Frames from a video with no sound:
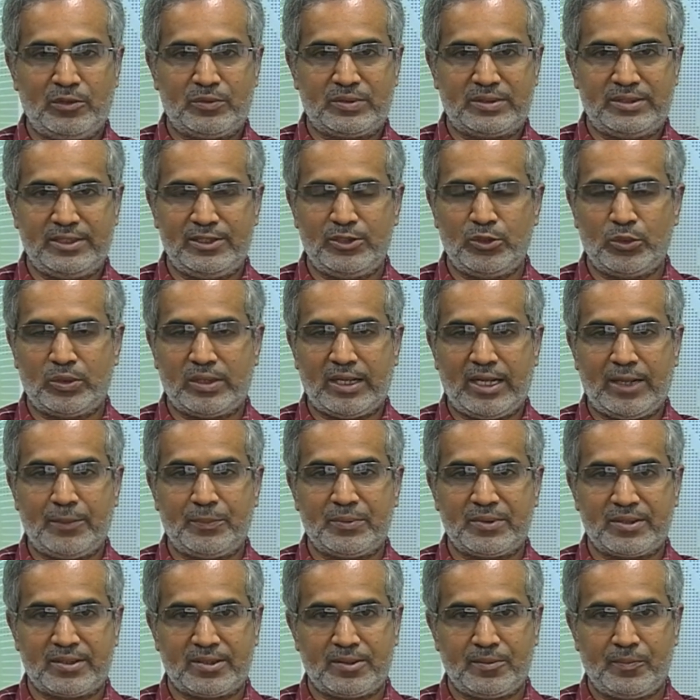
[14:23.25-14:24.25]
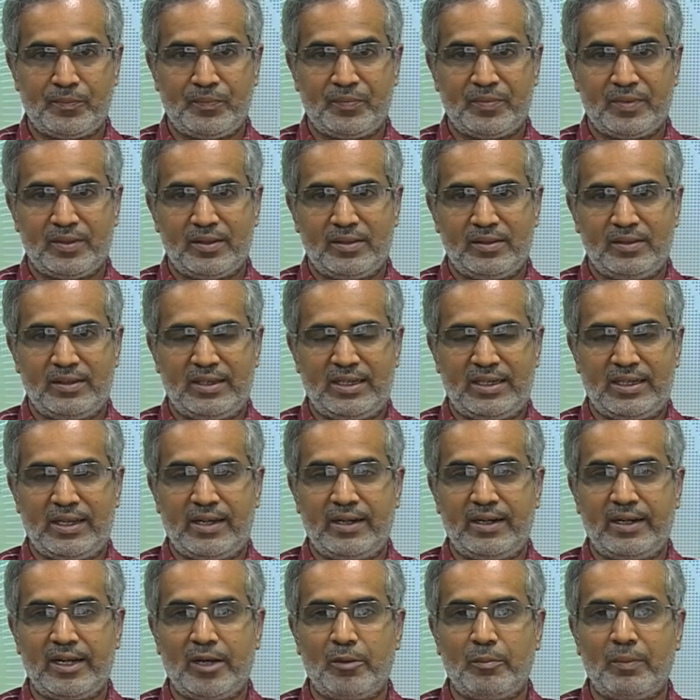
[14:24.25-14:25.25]
of stereotypes that
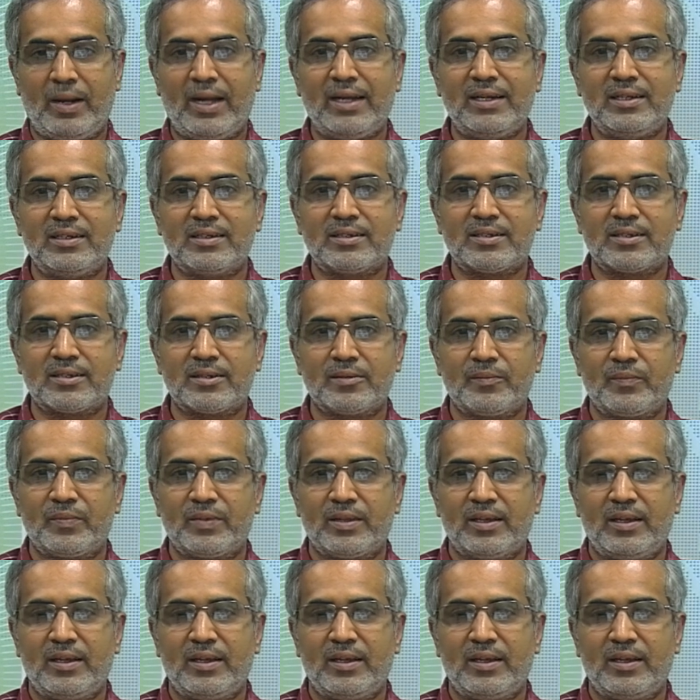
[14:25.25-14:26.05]
are in our minds